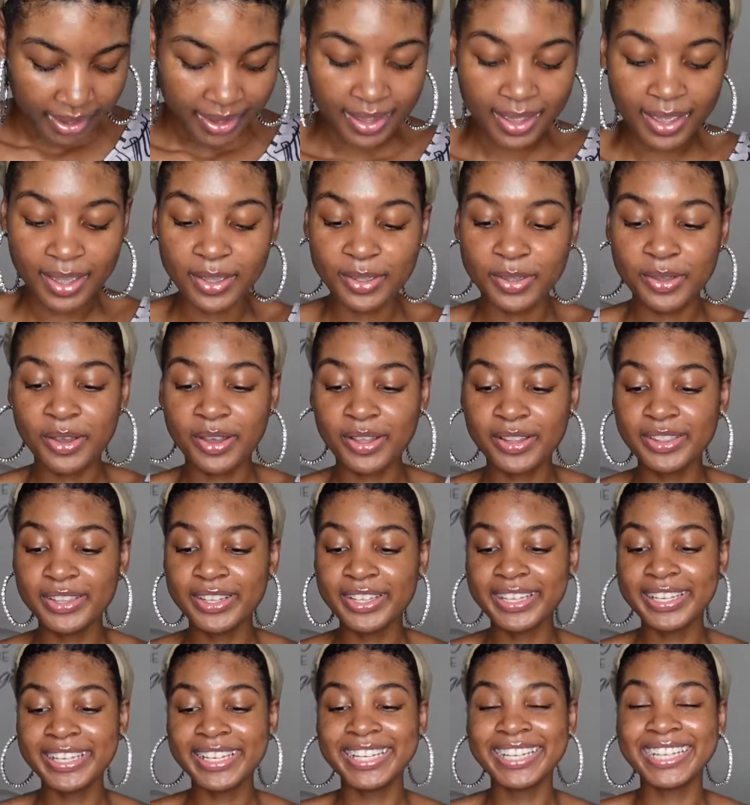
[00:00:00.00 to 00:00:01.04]
And y'all
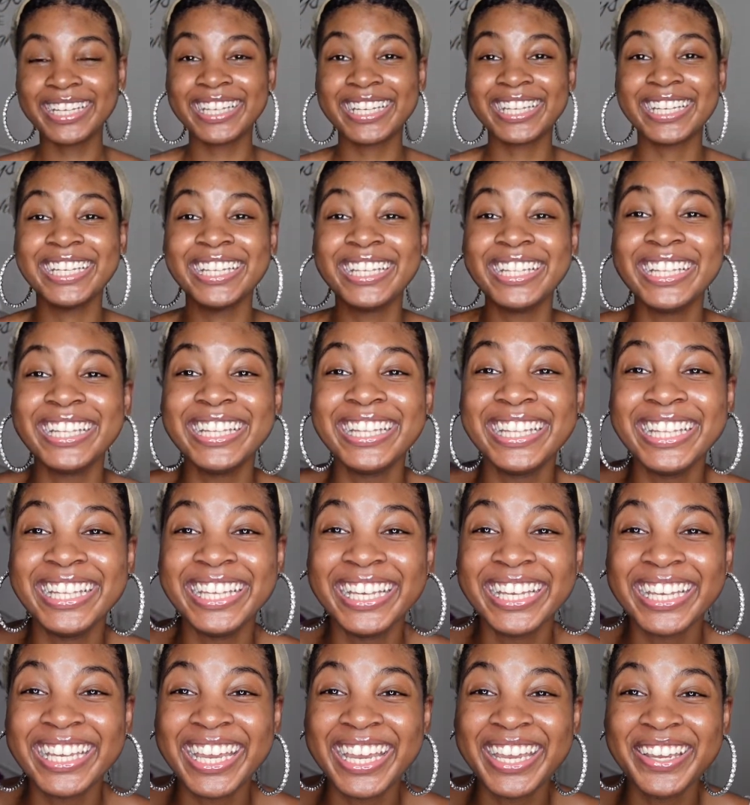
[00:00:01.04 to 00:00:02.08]
look,
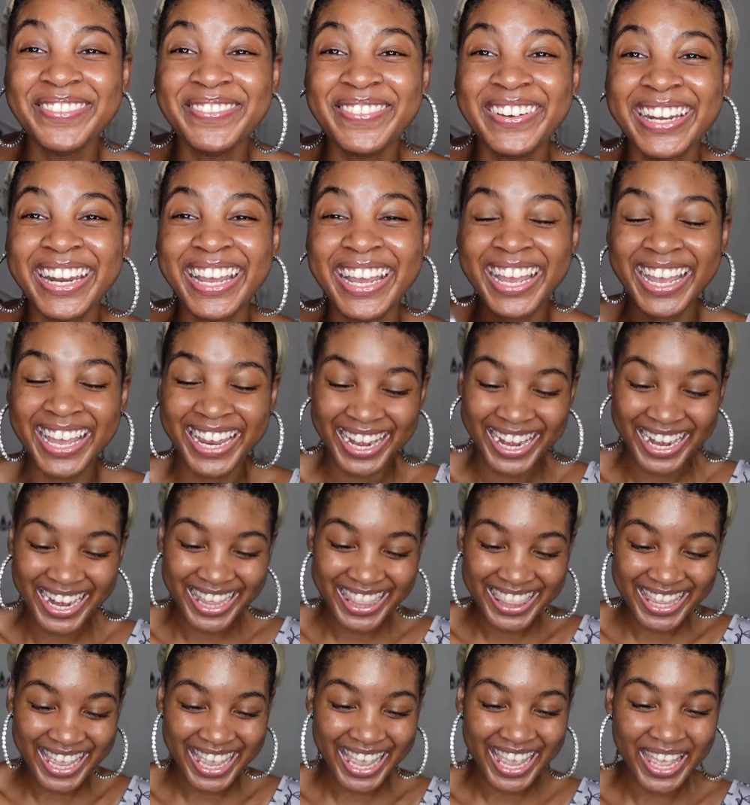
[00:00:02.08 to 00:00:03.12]
it came with
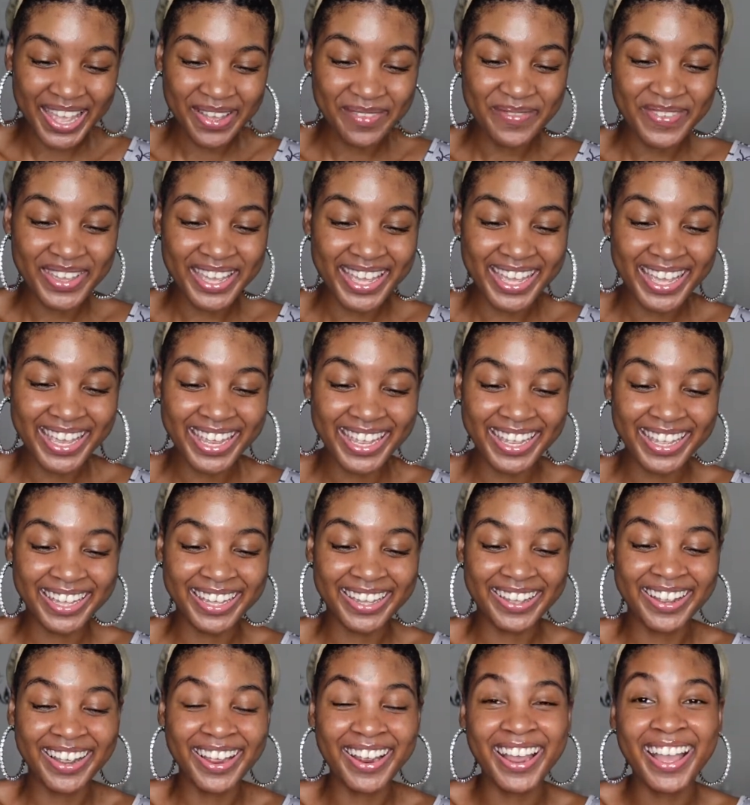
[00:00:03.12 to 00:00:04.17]
another headband, and
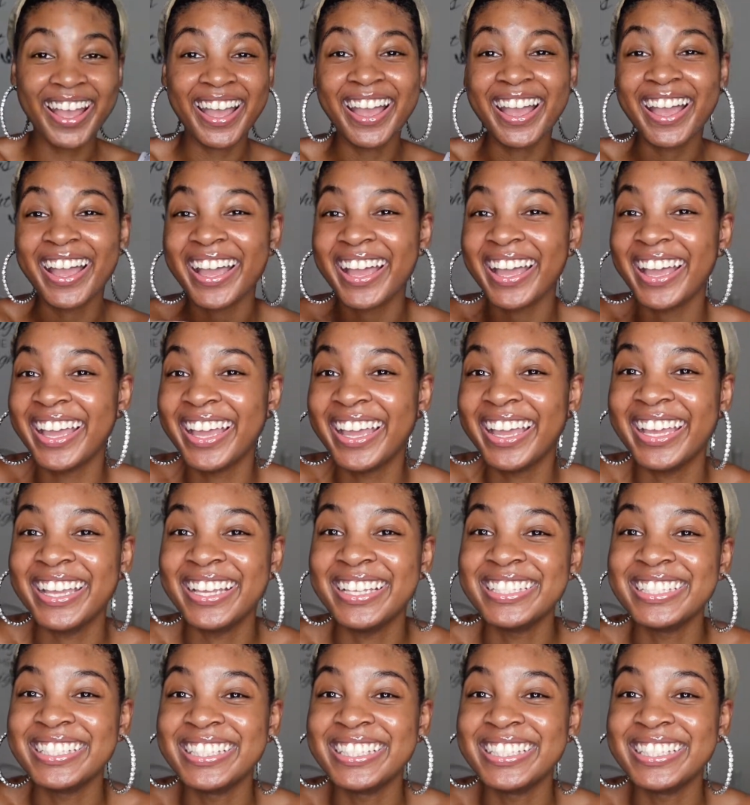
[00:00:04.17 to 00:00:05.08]
guys,